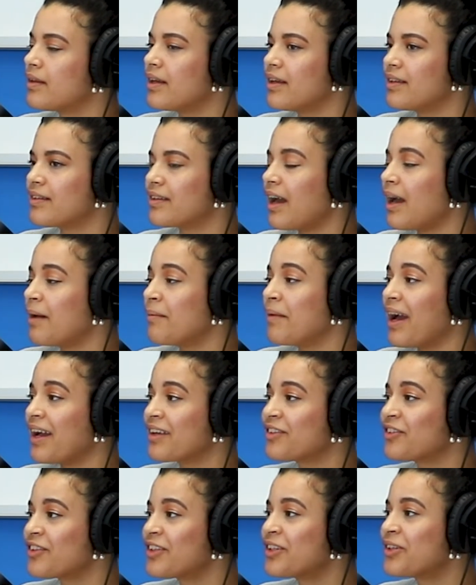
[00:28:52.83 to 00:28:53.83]
Nice. I'm
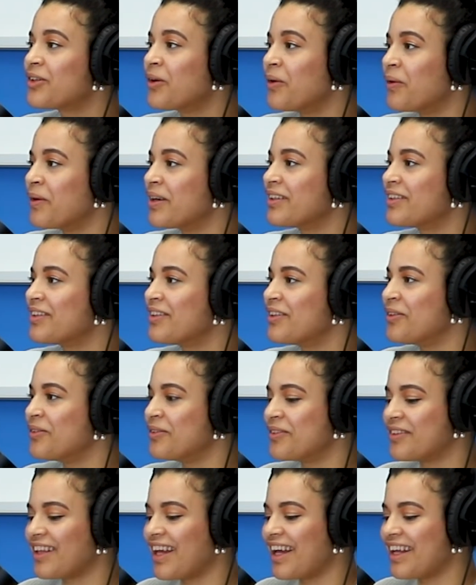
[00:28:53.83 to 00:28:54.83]
actually going to
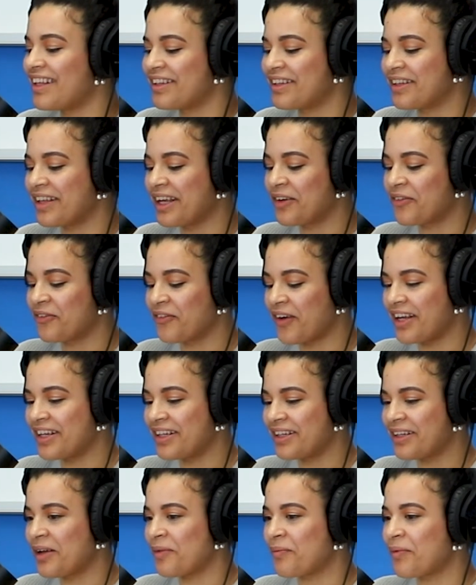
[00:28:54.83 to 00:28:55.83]
use that, like
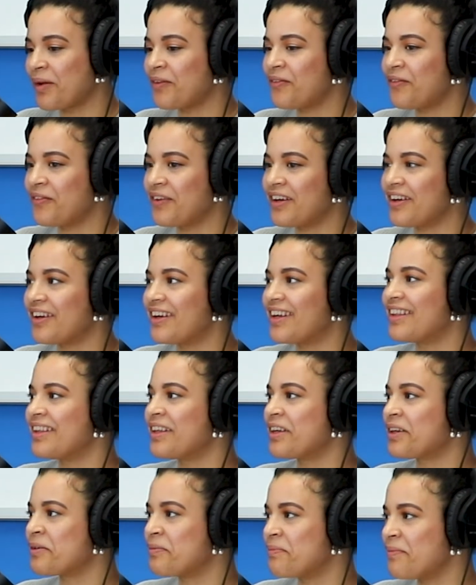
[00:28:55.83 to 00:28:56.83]
writing down my fear and
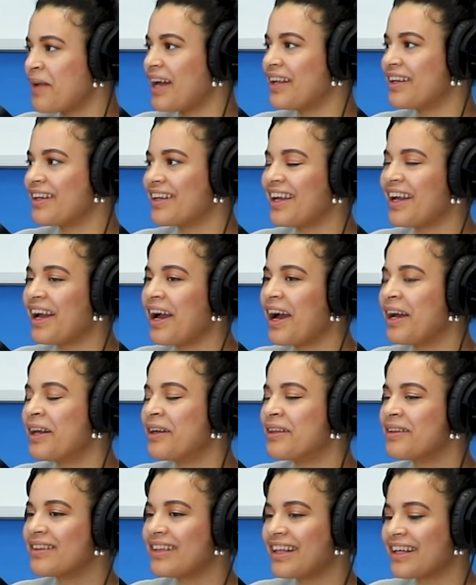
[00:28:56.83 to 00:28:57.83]
then combating it.
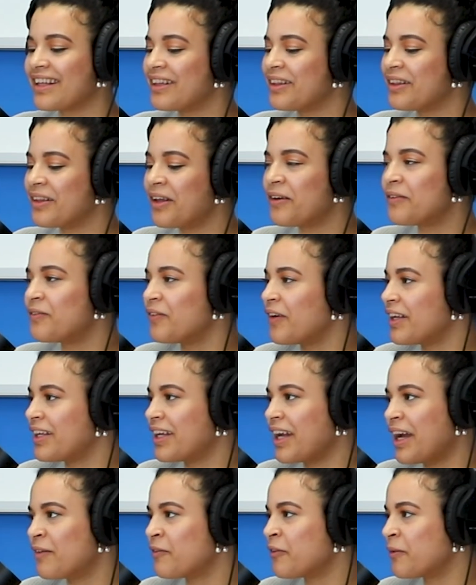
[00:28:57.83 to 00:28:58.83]
I like love
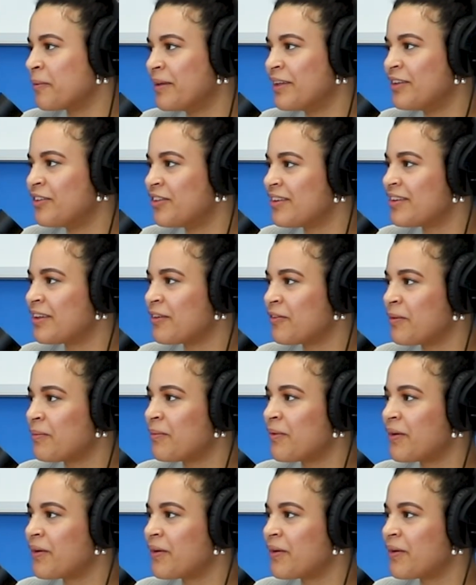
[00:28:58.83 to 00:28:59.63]
writing affirmations every